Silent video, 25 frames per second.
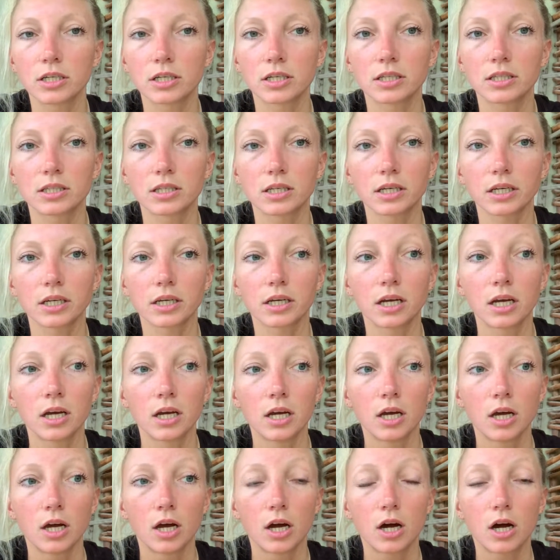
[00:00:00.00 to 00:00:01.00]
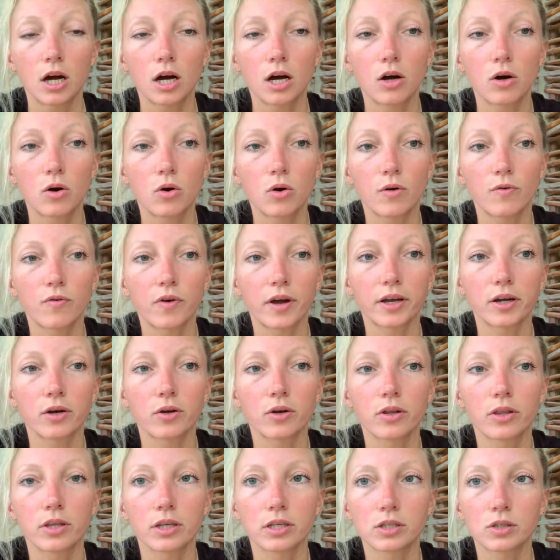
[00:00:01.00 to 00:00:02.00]
It's like, oh, if I go
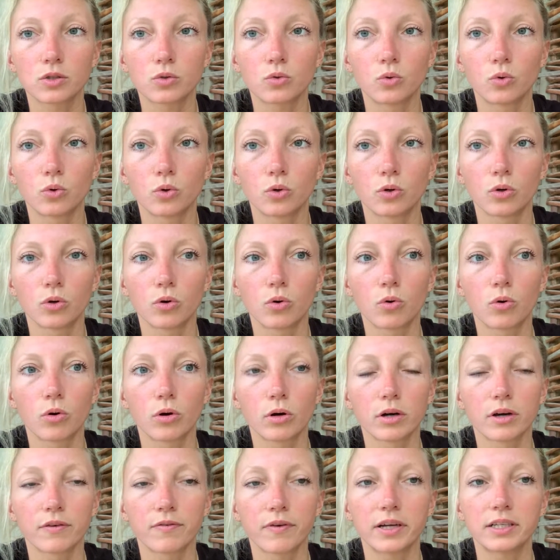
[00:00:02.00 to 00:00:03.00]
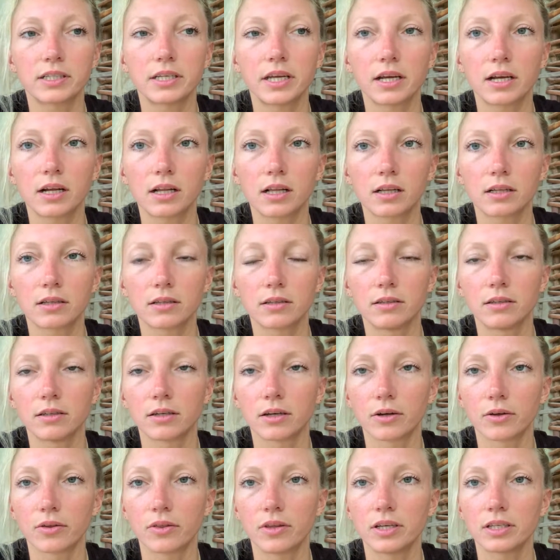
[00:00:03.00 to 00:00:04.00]
to this school or if I take, you
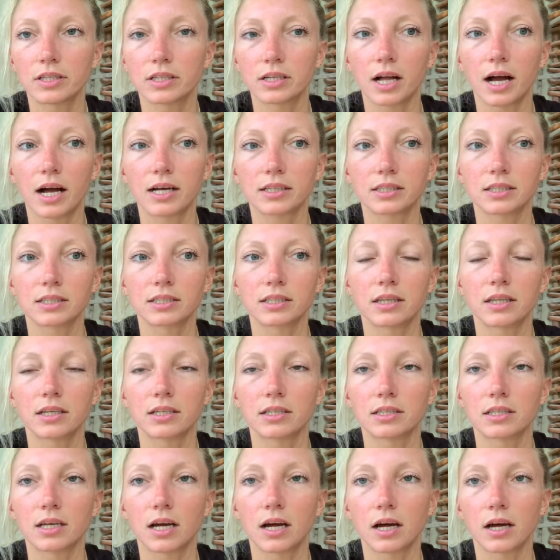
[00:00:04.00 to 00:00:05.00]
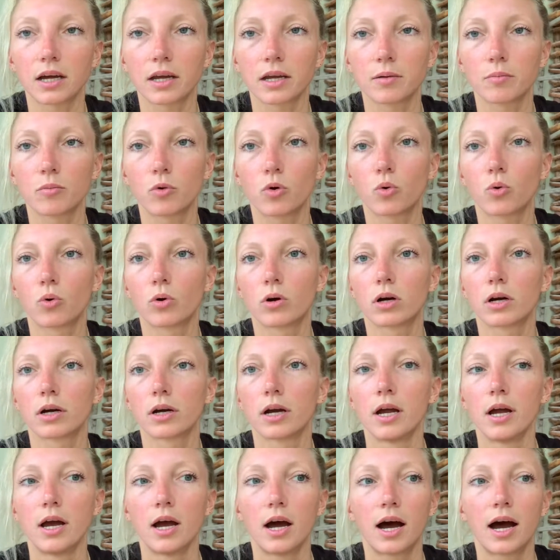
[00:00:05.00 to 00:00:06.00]
know, these classes at this time
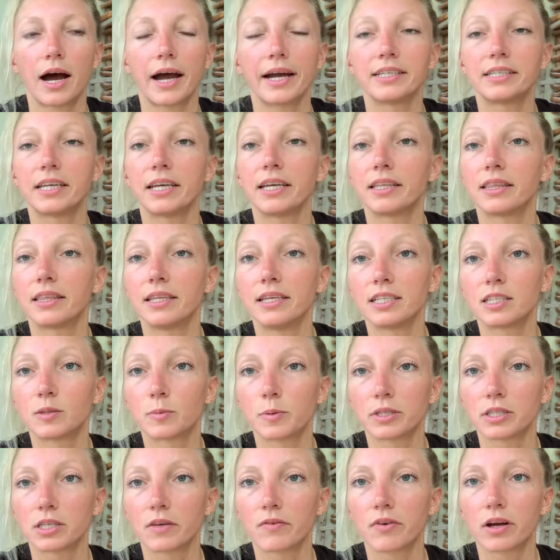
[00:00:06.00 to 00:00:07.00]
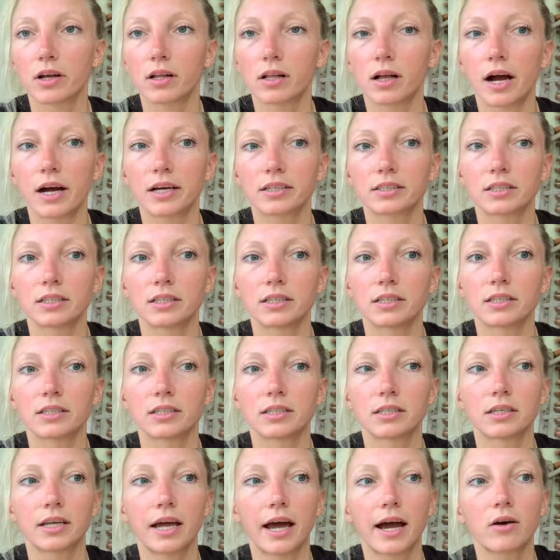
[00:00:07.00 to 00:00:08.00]
or I take these specific classes
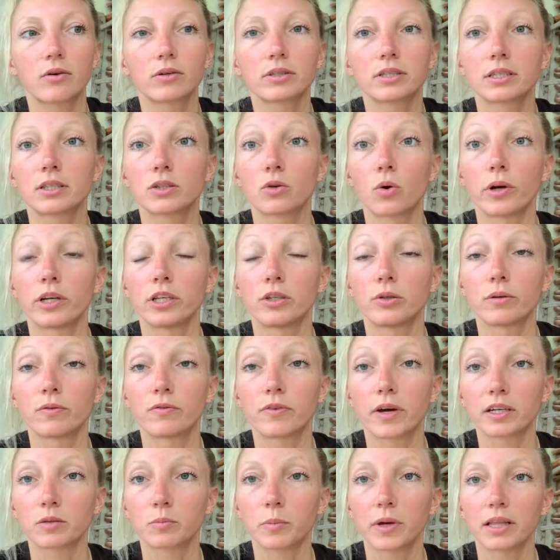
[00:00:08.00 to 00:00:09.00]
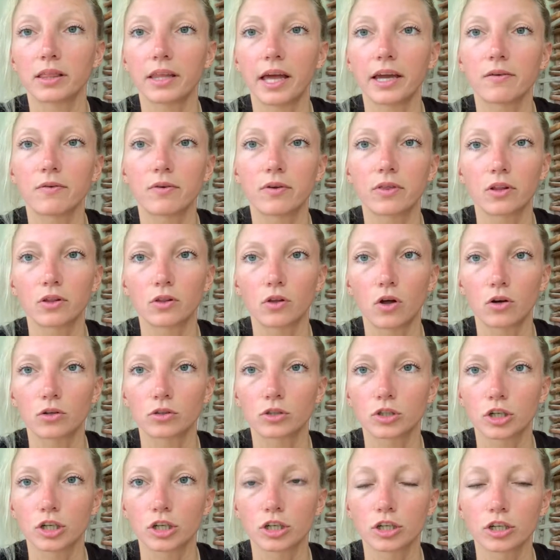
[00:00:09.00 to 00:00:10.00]
and how is this going to affect my life in the
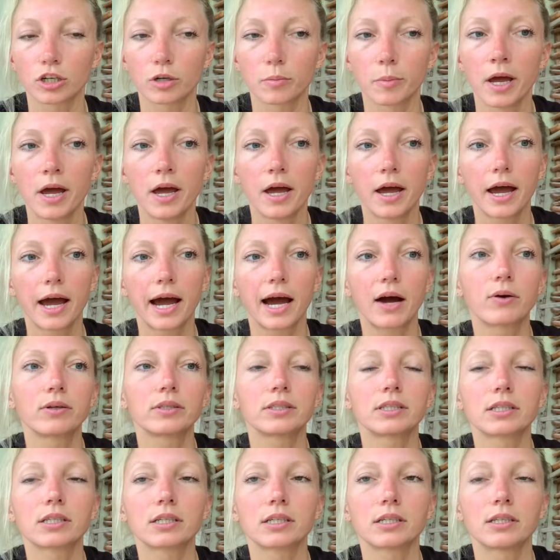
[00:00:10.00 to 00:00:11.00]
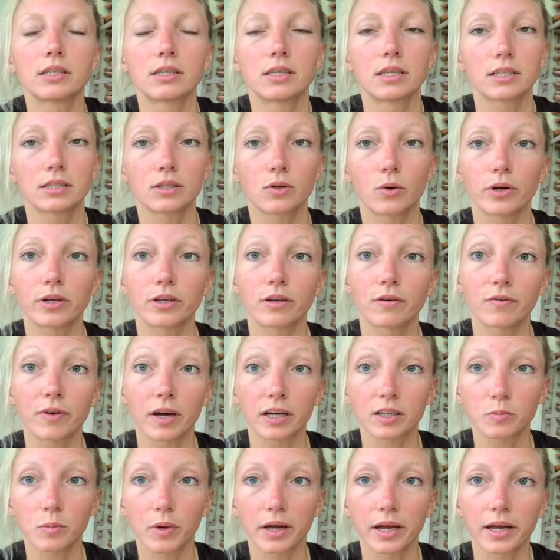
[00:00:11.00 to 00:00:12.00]
long term? How is this going to
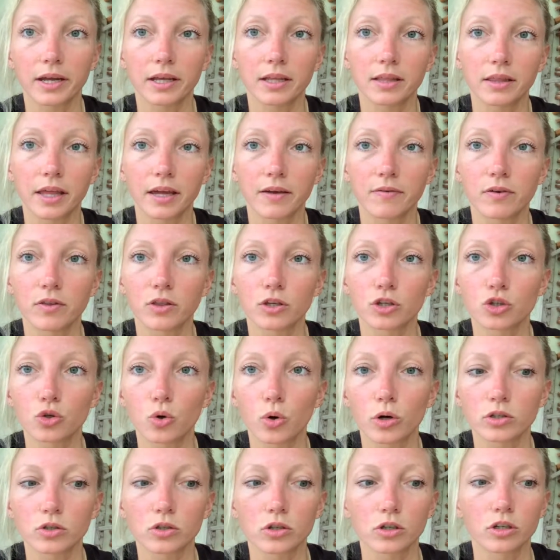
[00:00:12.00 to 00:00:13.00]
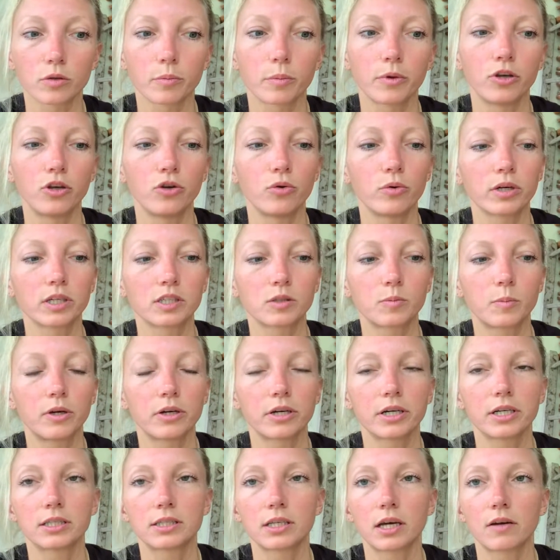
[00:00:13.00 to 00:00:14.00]
affect my life in the short term? And you
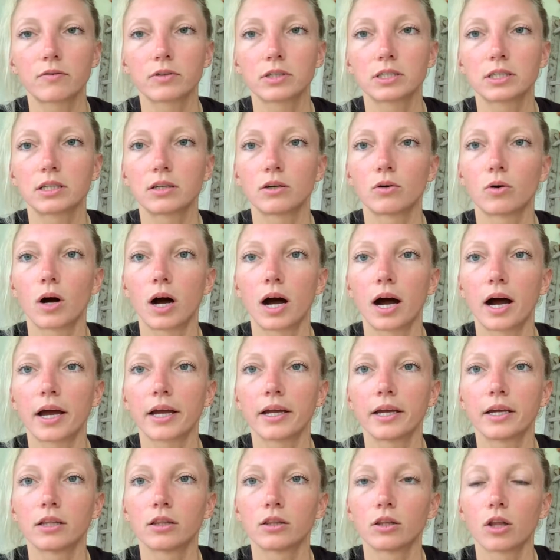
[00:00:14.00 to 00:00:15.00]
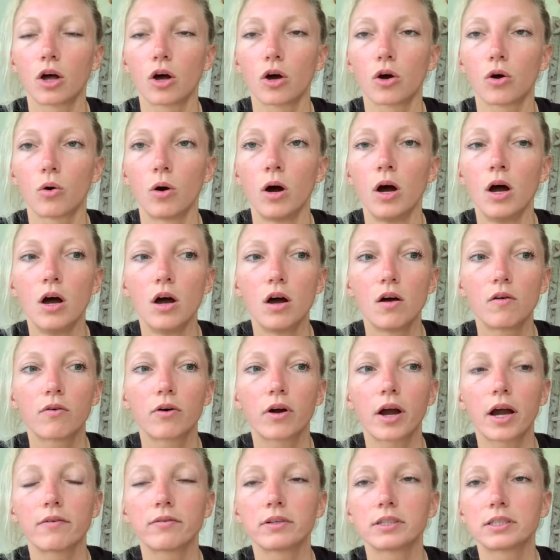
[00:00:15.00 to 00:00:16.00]
experience every single high and low
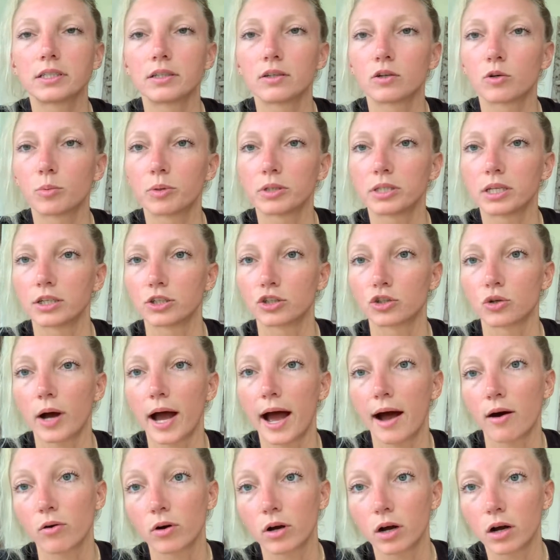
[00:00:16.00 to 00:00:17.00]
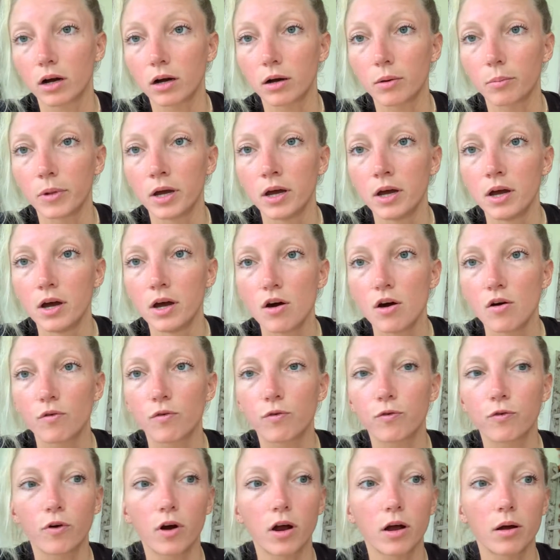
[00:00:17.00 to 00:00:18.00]
for every single potential outcome
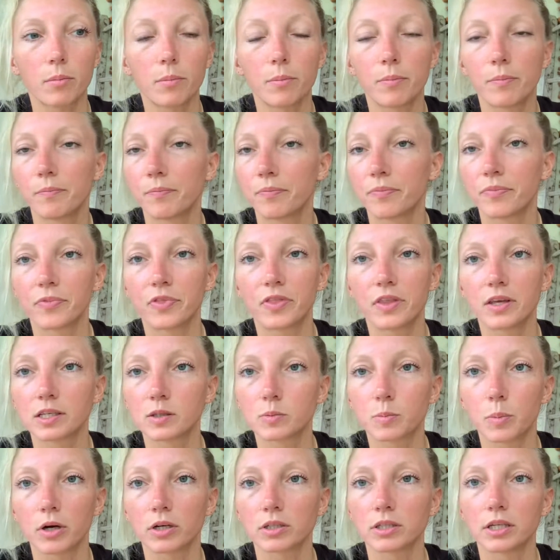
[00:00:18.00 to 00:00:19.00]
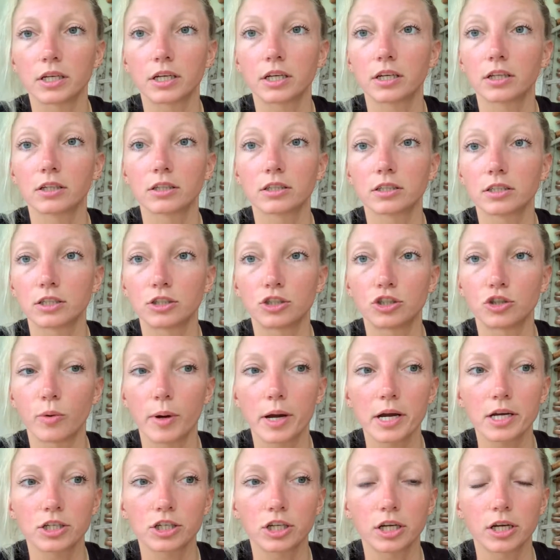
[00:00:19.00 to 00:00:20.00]
from this particular
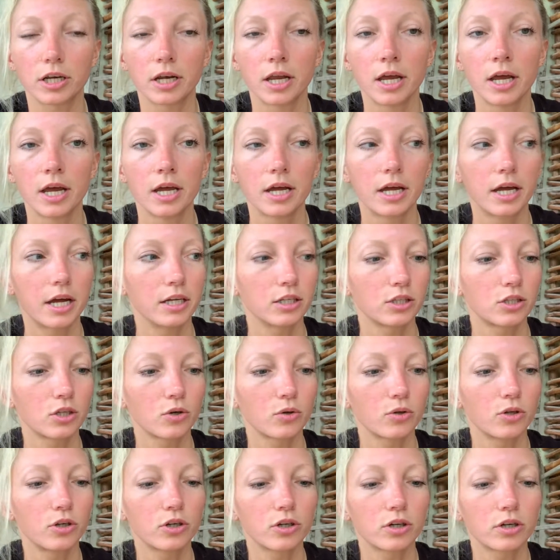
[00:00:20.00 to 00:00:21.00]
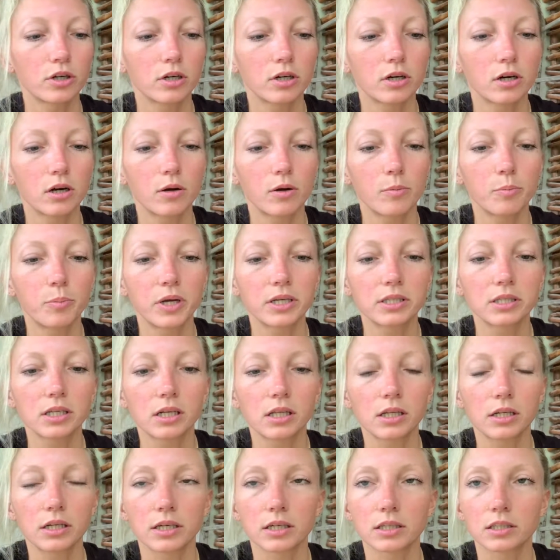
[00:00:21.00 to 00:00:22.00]
situation. And so you're
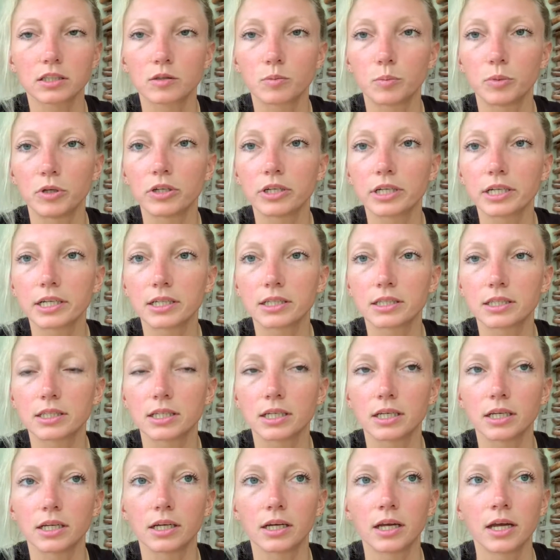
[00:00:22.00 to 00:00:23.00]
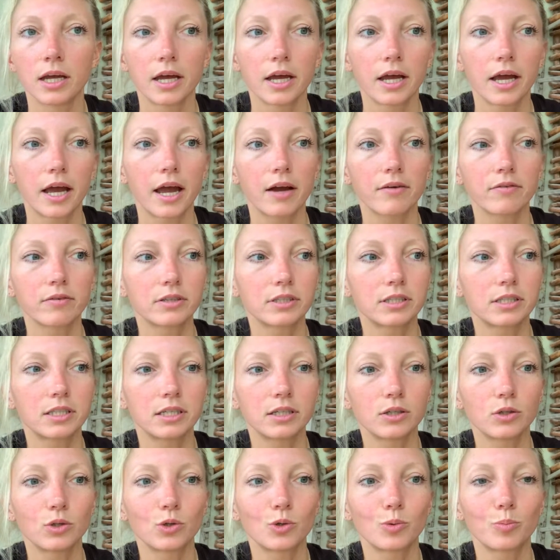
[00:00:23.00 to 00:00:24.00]
basically experiencing every
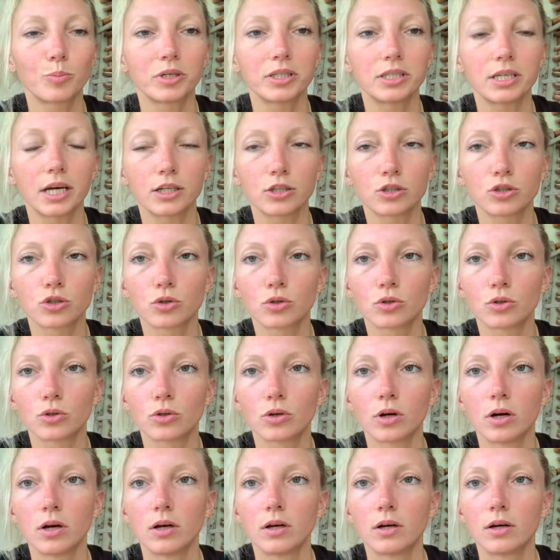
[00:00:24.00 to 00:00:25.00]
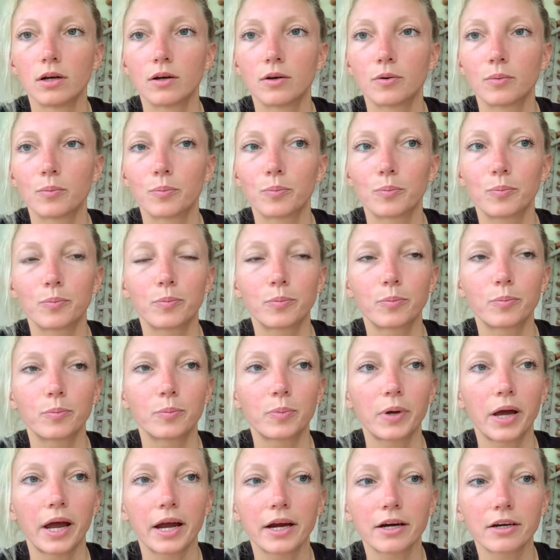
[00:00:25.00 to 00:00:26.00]
single potential
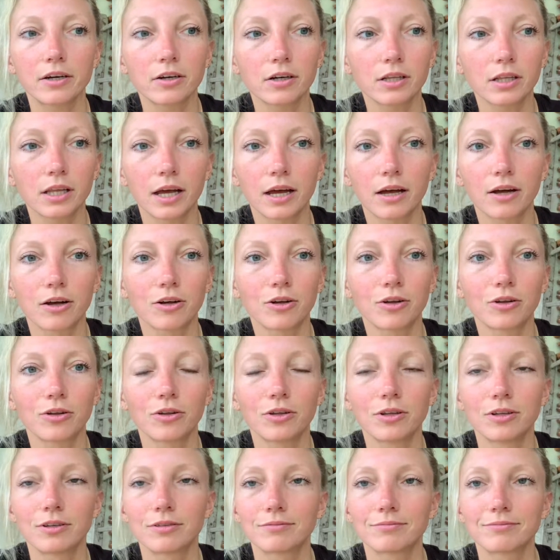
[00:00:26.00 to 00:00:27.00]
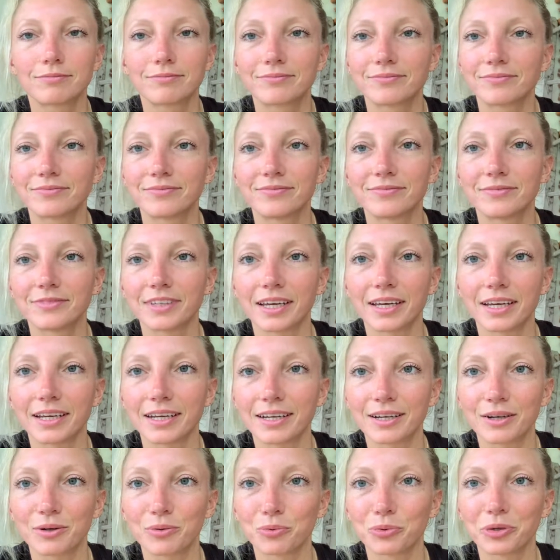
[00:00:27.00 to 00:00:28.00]
parallel
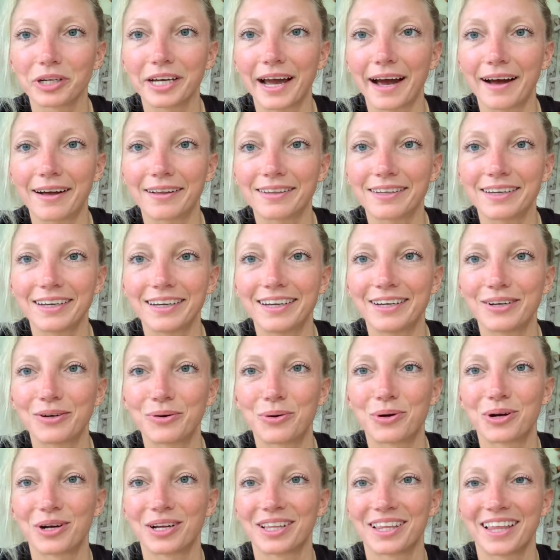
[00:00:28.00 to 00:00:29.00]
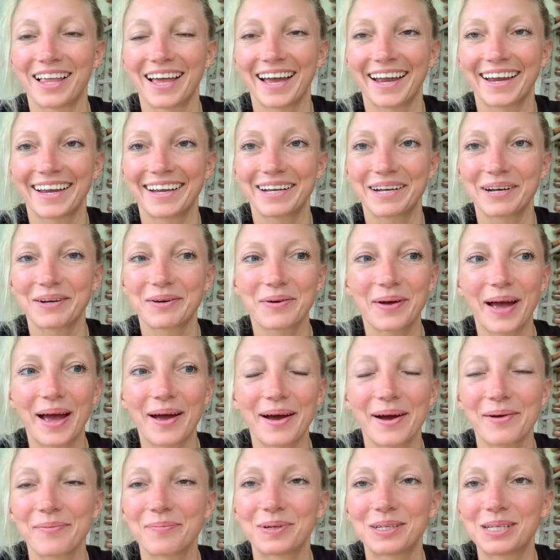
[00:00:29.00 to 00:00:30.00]
like reality or like
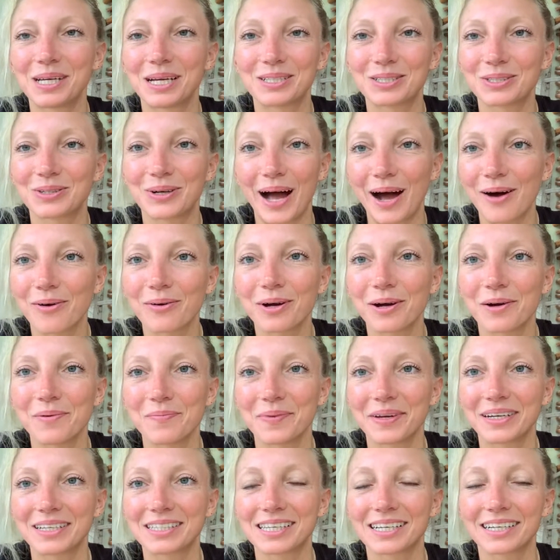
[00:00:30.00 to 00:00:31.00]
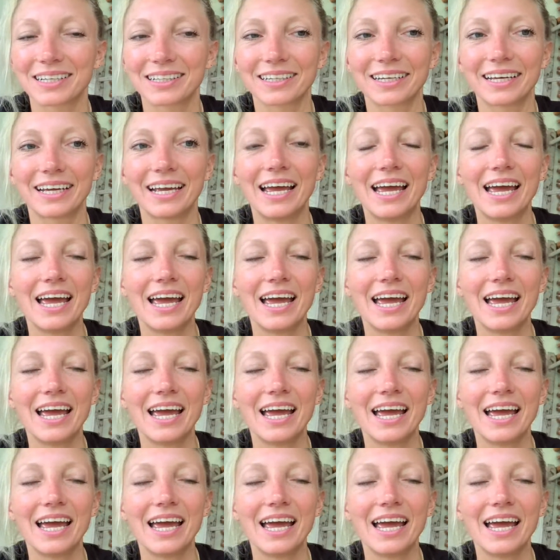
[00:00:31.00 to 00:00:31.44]
potential outcome basically.